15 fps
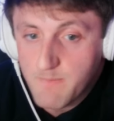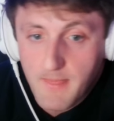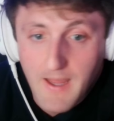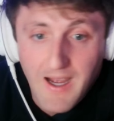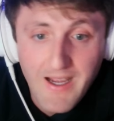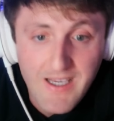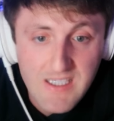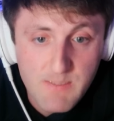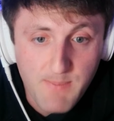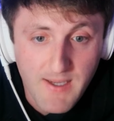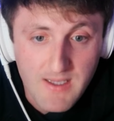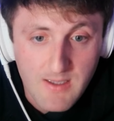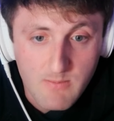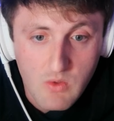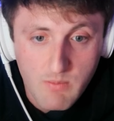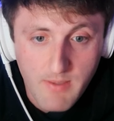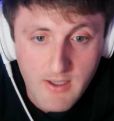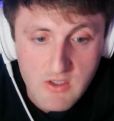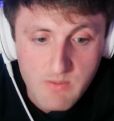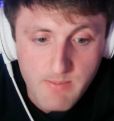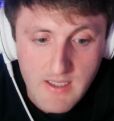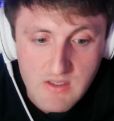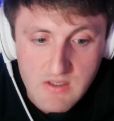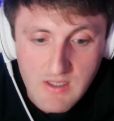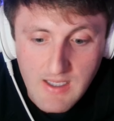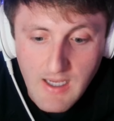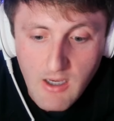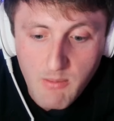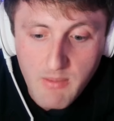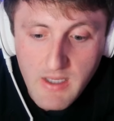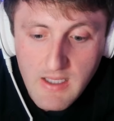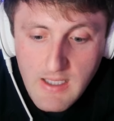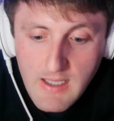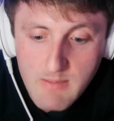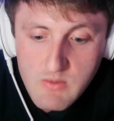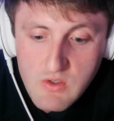I expect them to bounce back tonight. How many games